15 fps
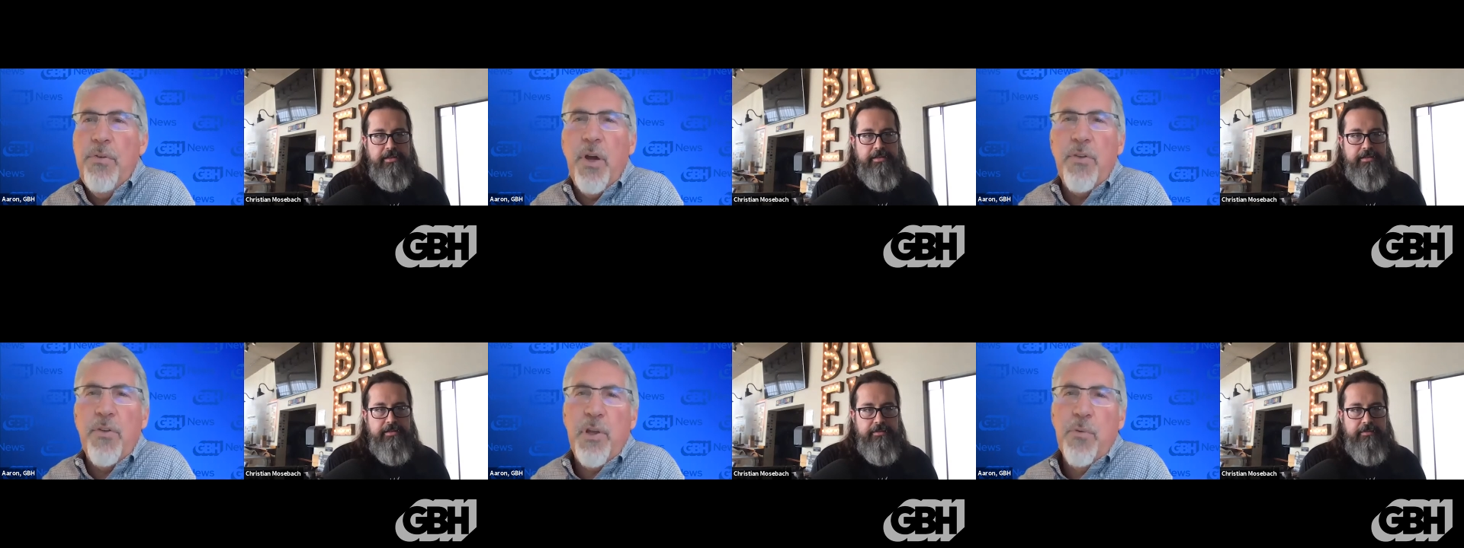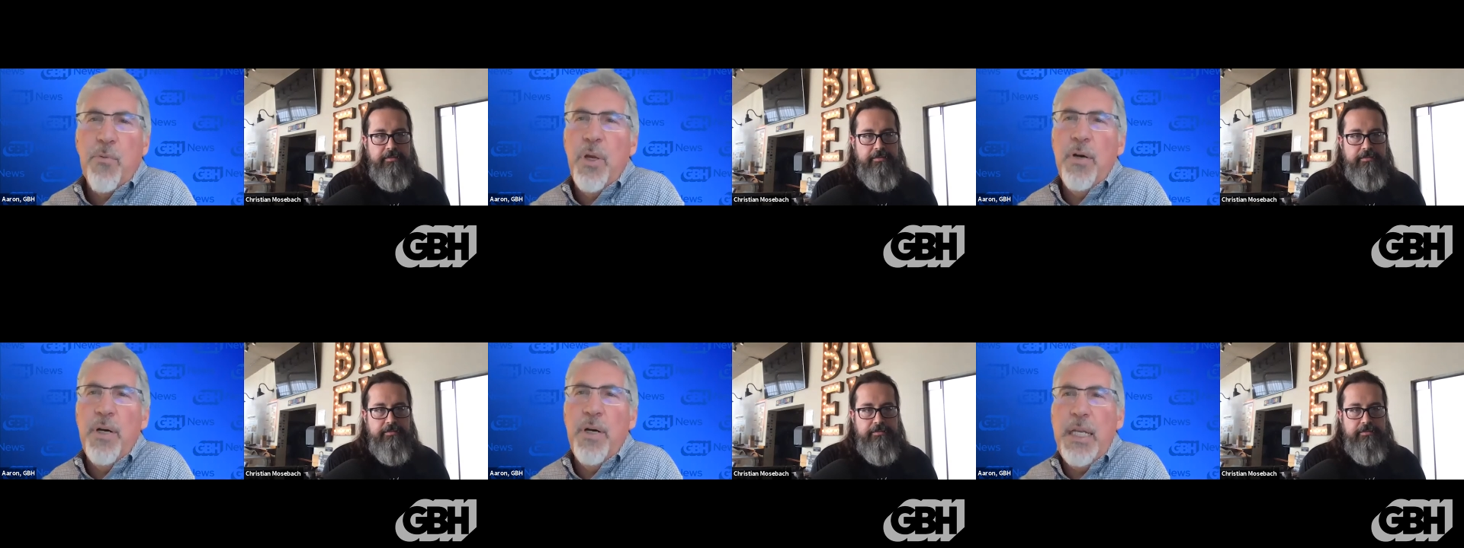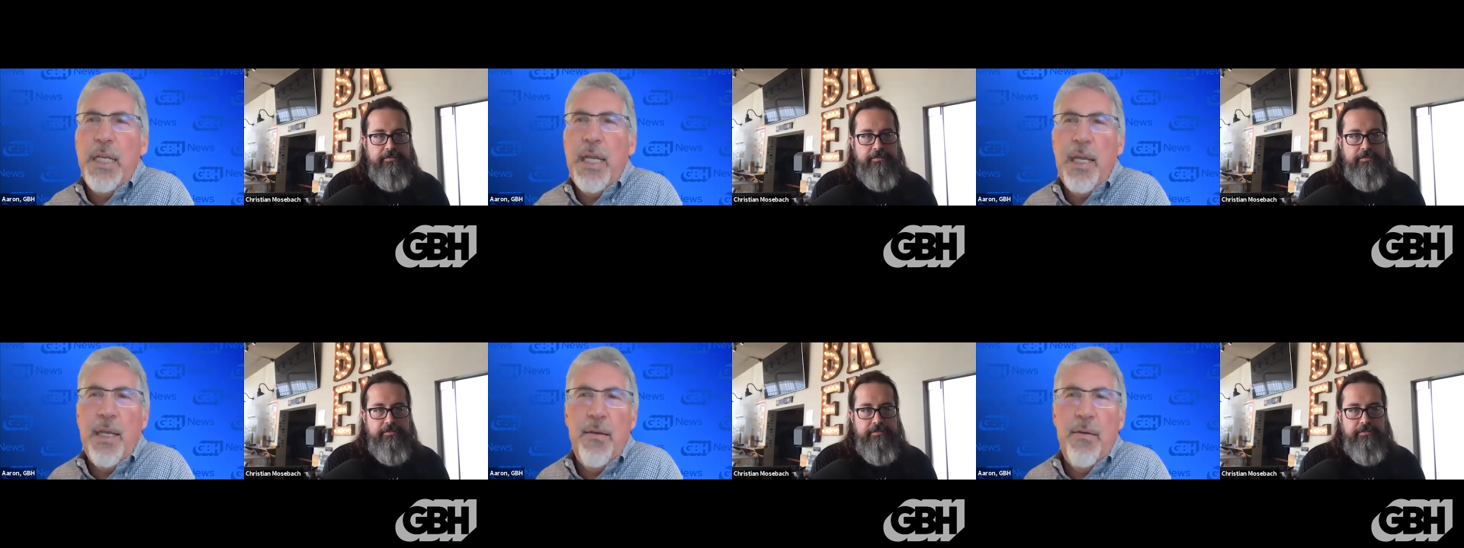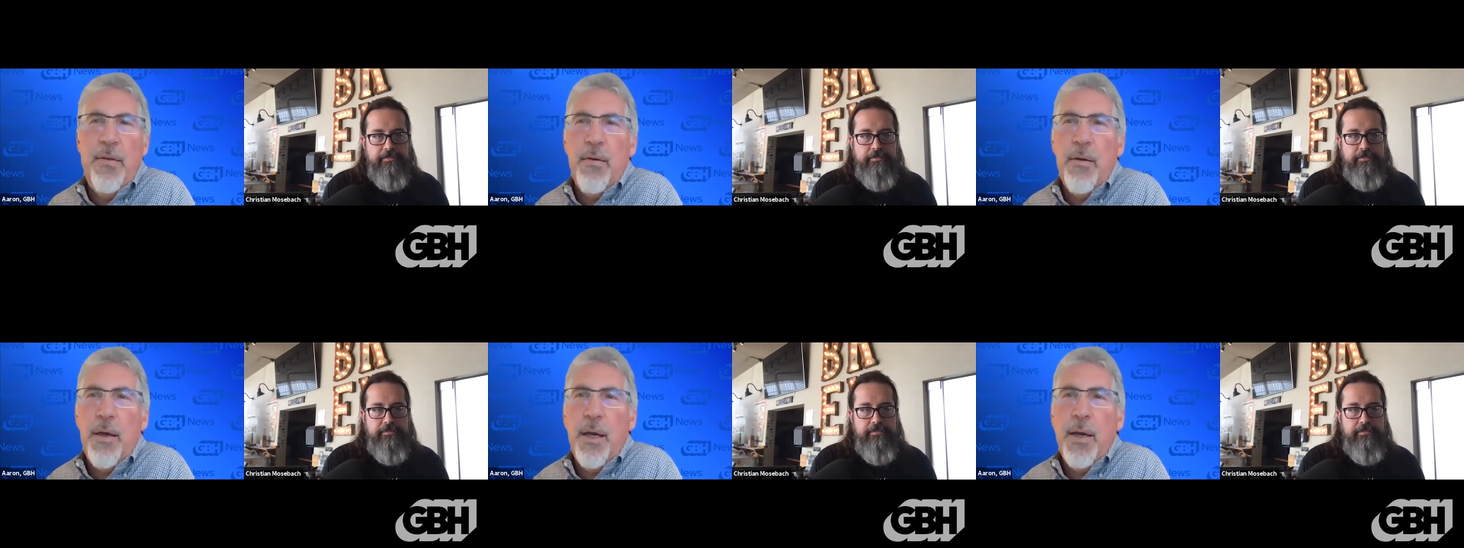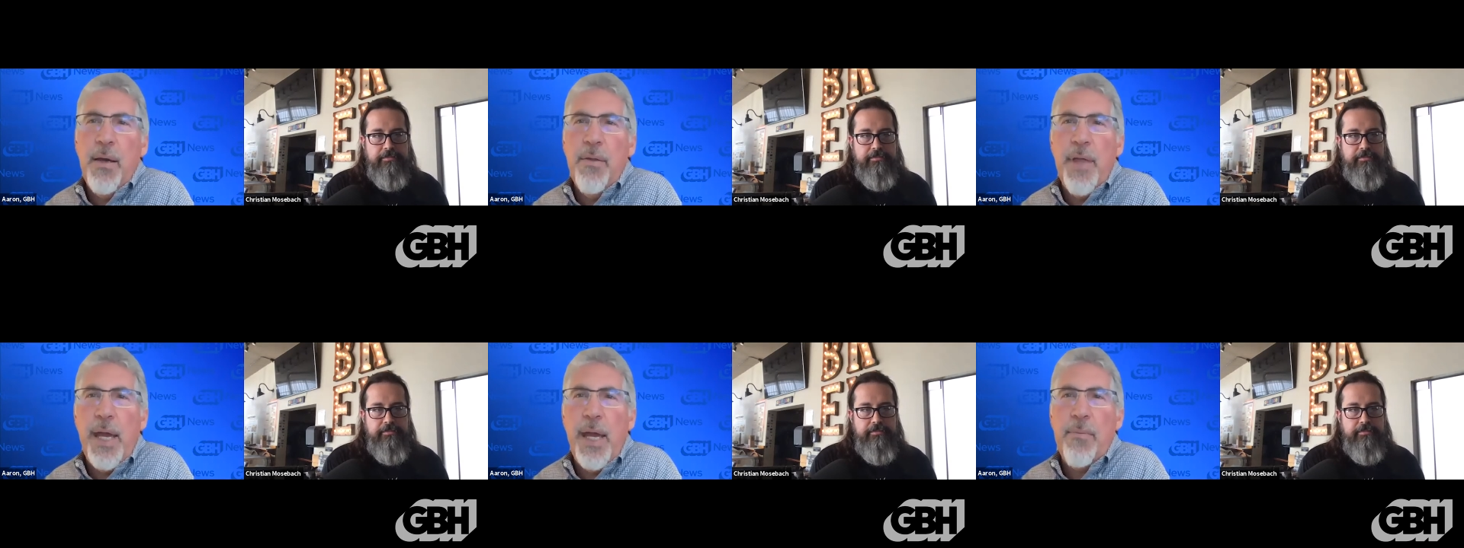Speaker 1: does he really need
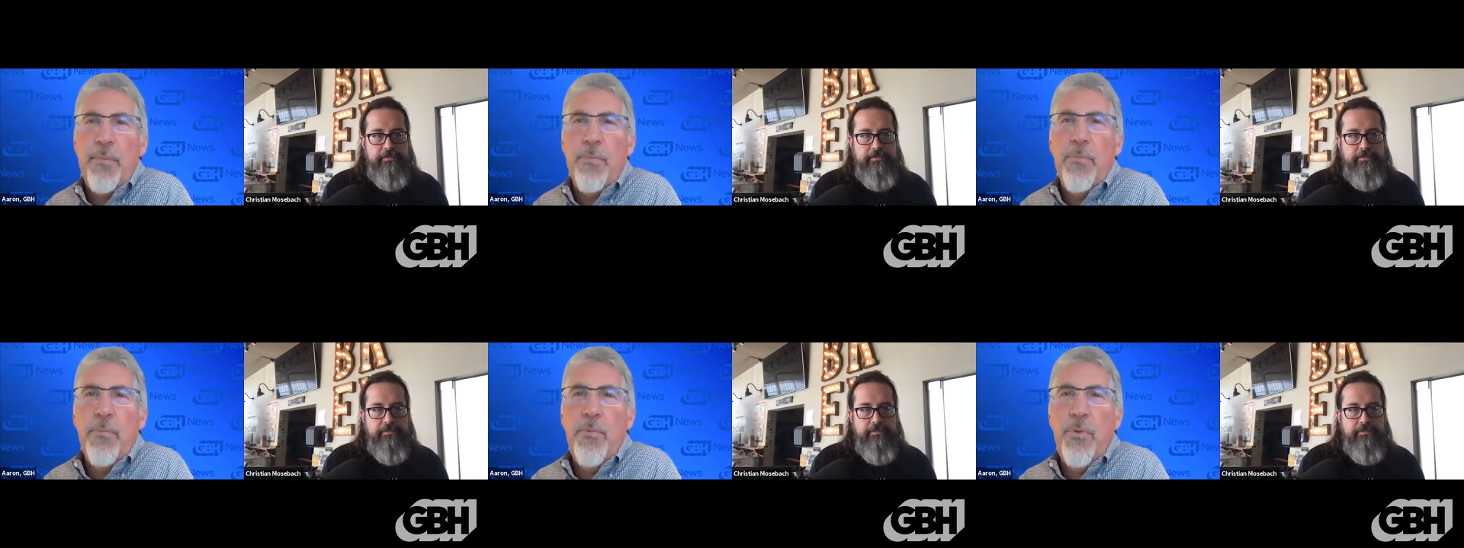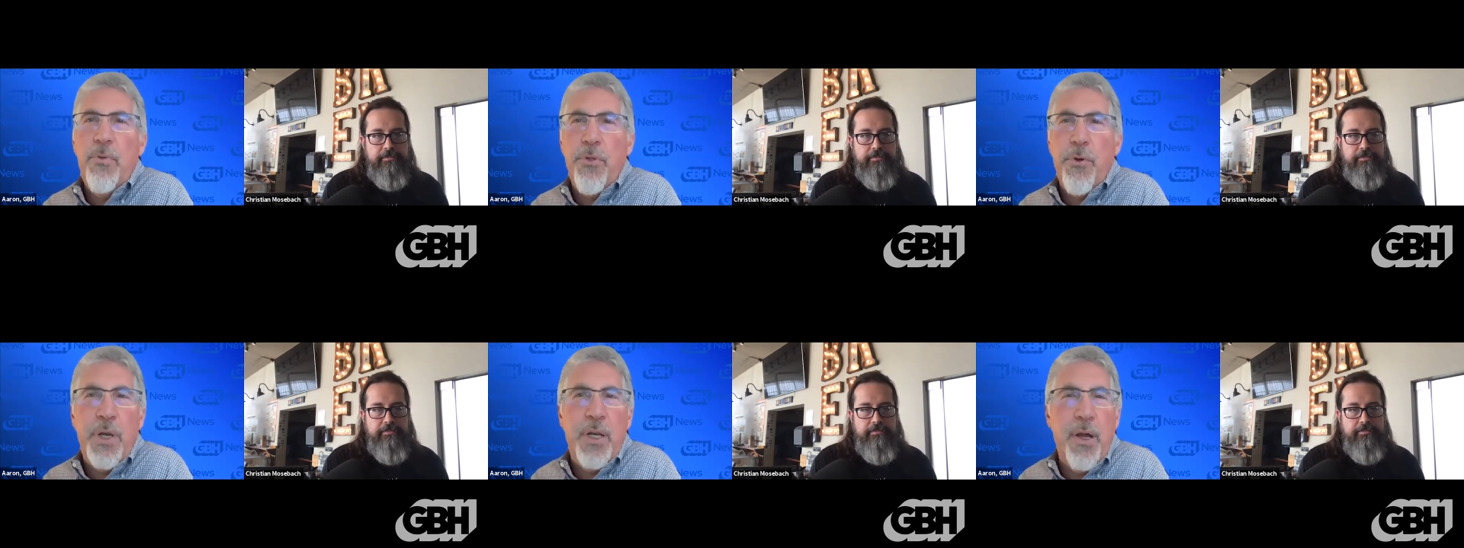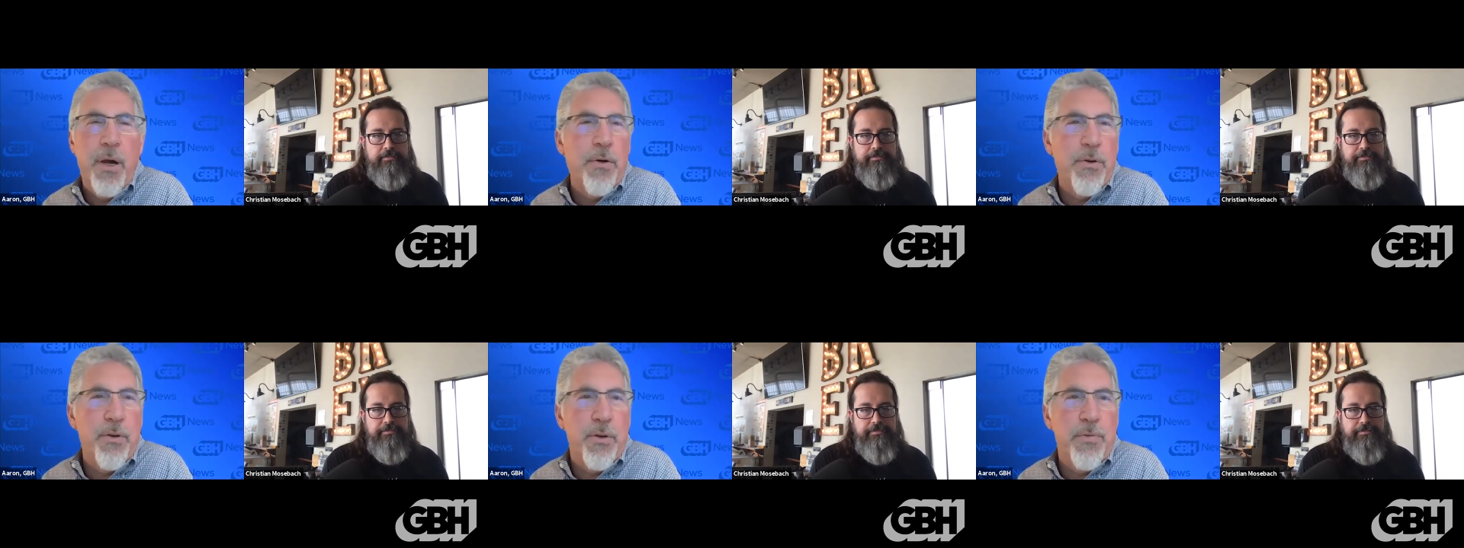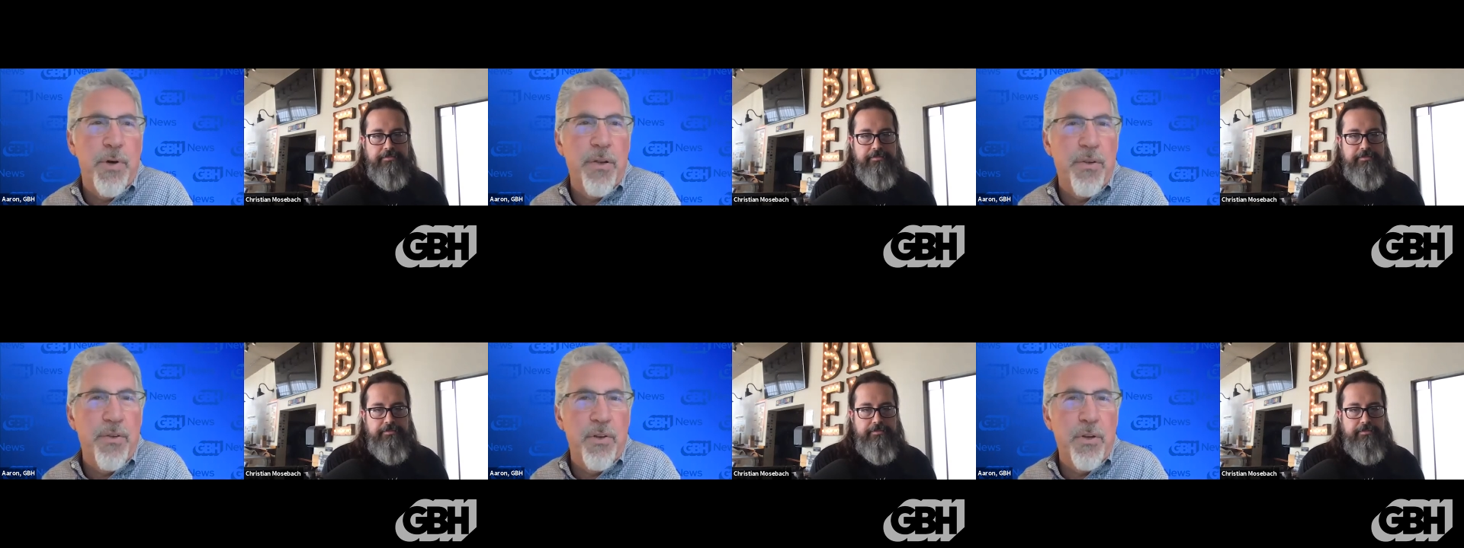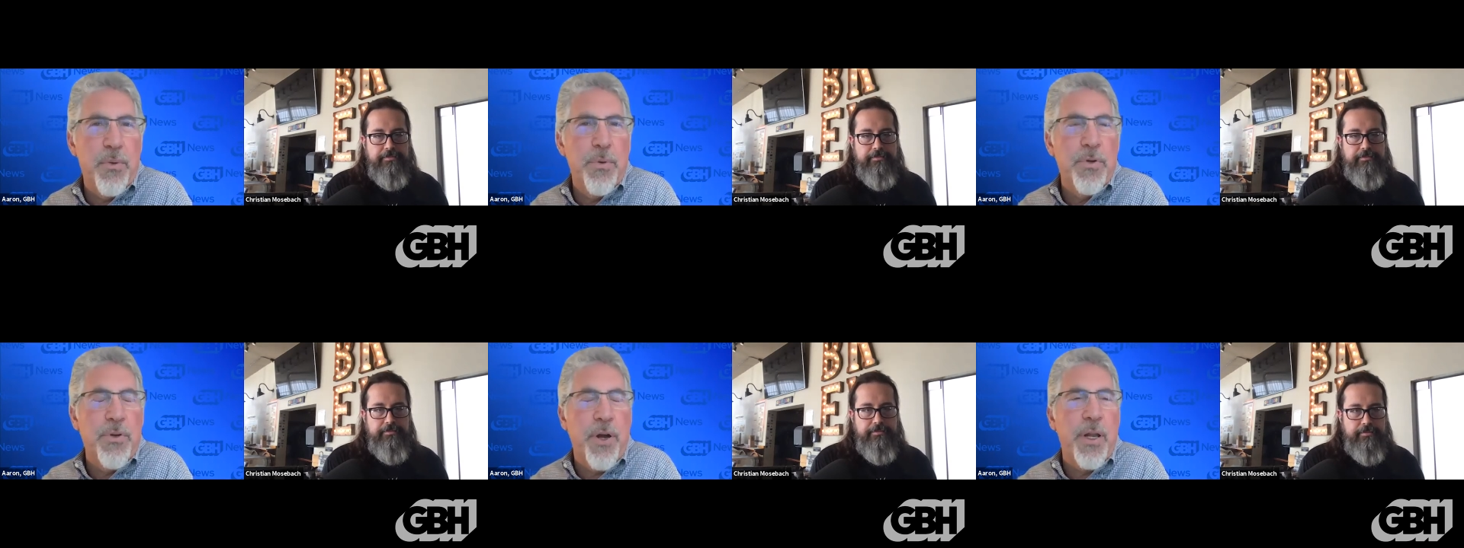uh, that thirty dollar device that
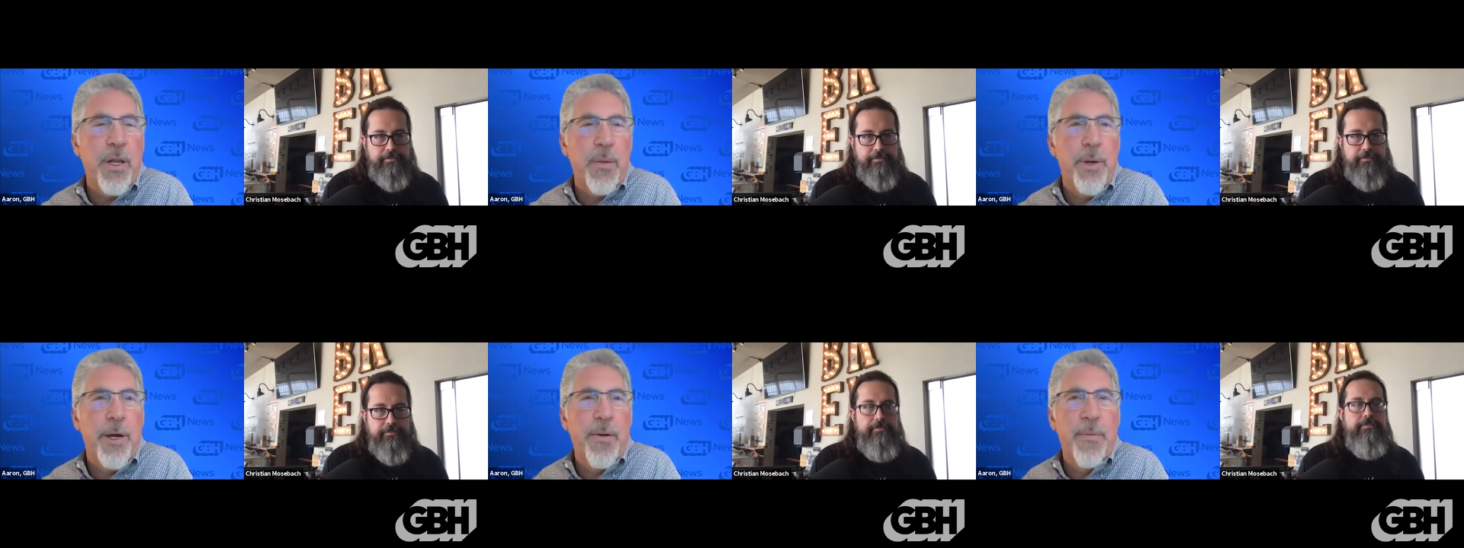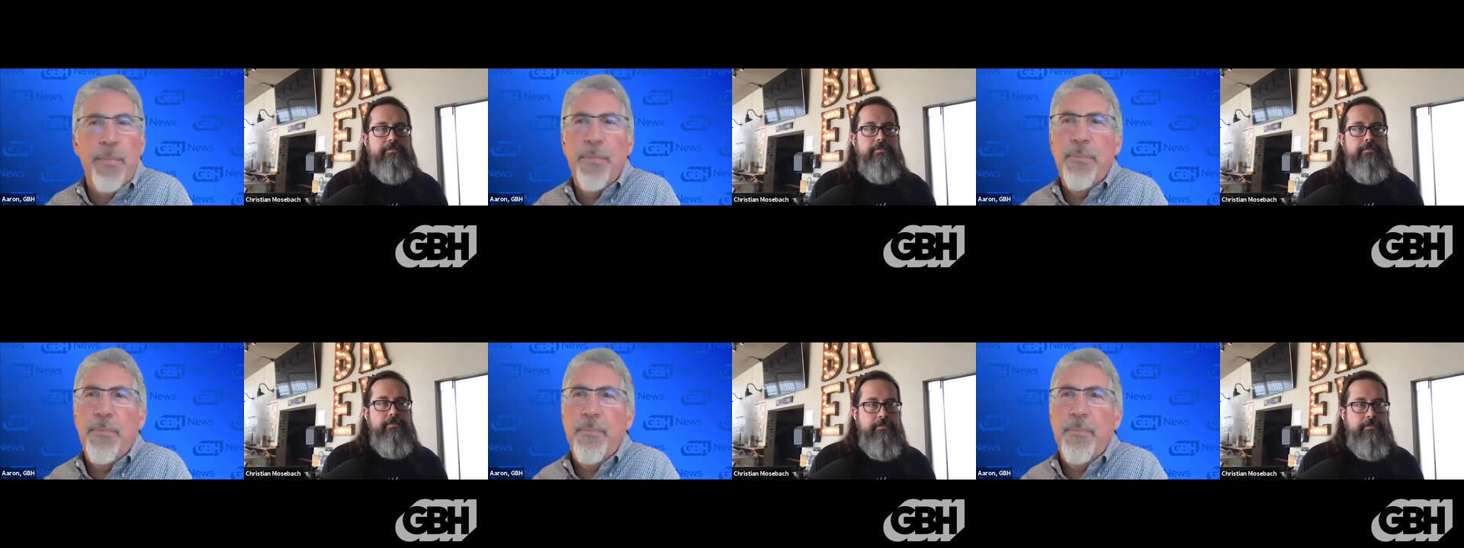you were talking about?